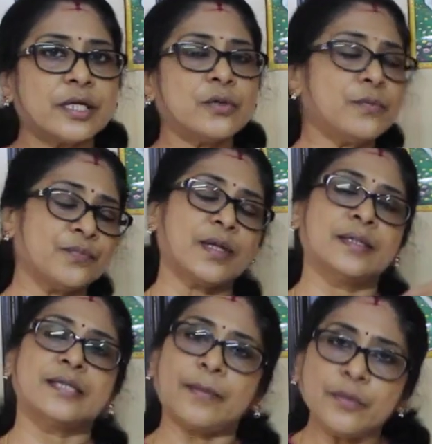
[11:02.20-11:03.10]
tell you?
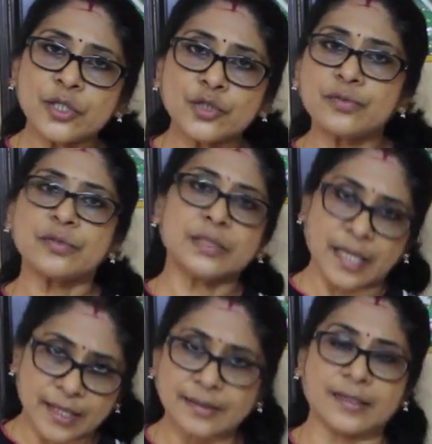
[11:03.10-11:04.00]
WHO
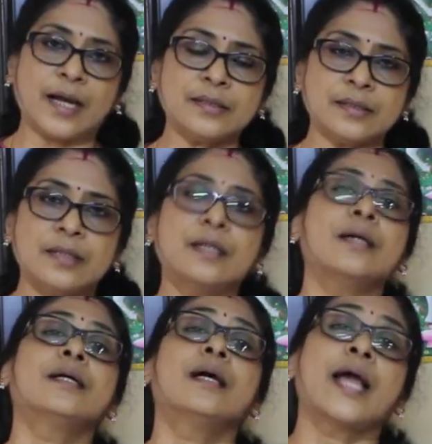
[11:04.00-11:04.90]
says that
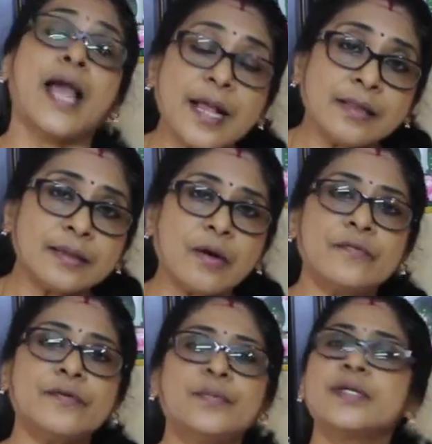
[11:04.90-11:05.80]
health
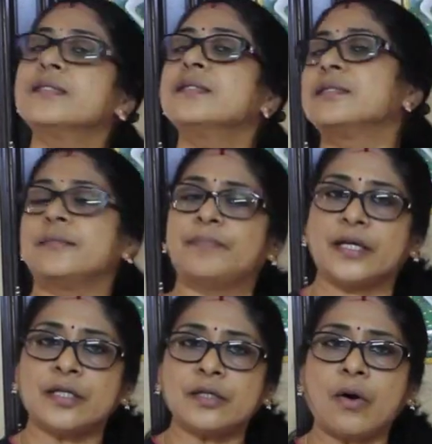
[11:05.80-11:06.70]
of a person is
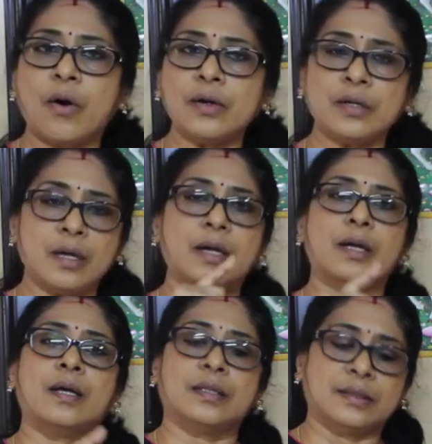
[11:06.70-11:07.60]
dependent on
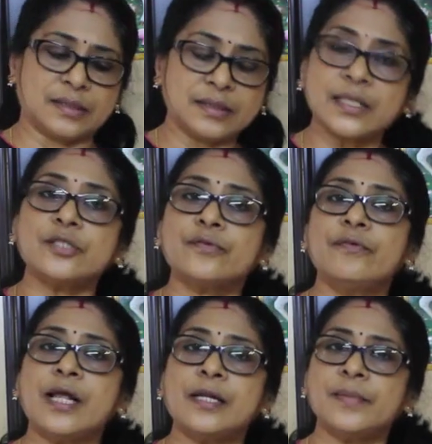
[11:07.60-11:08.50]
the state of
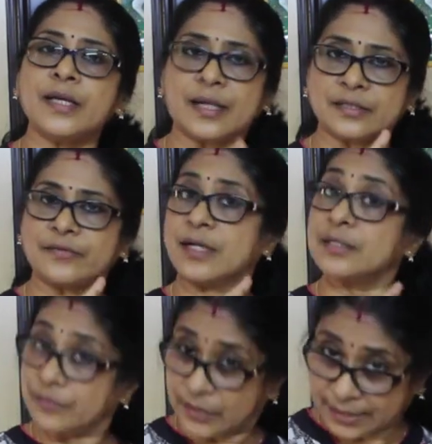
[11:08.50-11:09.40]
well-being as far
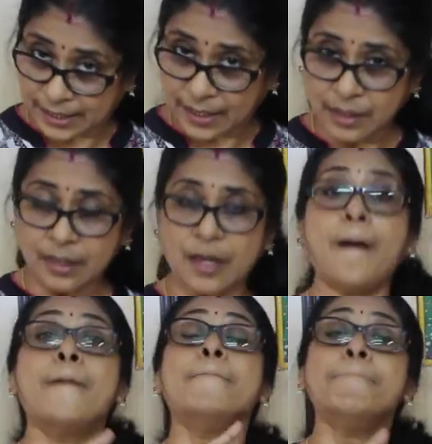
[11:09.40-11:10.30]
as physical,
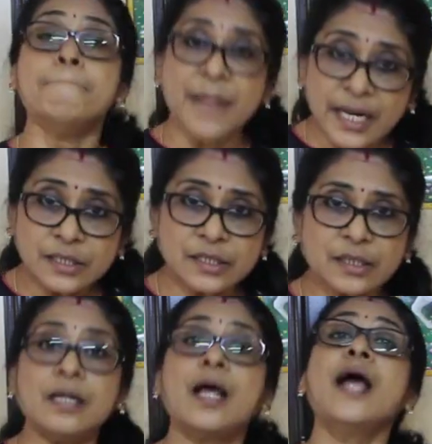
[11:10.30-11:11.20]

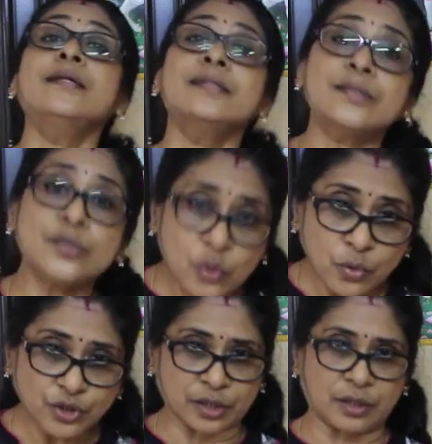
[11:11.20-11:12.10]
mental and
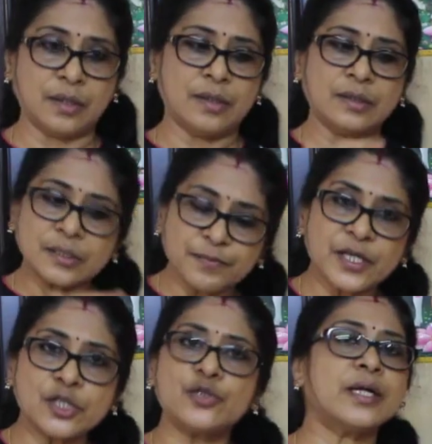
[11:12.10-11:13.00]
social,
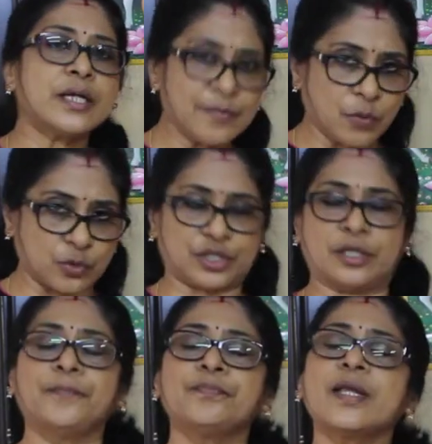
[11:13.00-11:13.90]
spiritual and
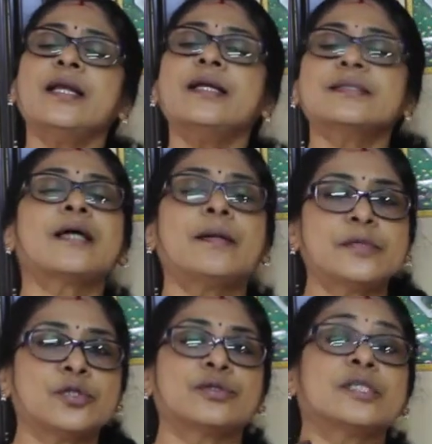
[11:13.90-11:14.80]
emotional. Let us come
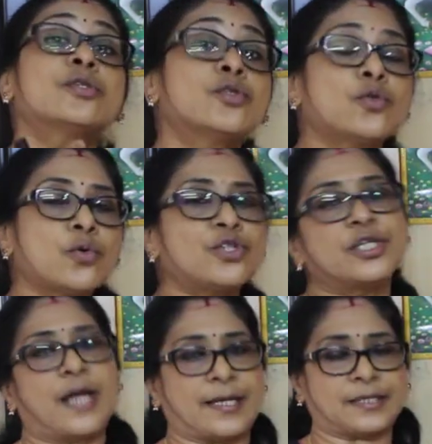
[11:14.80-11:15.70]
into the
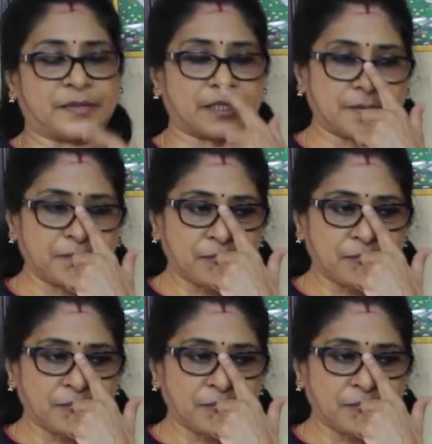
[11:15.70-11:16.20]
social aspect.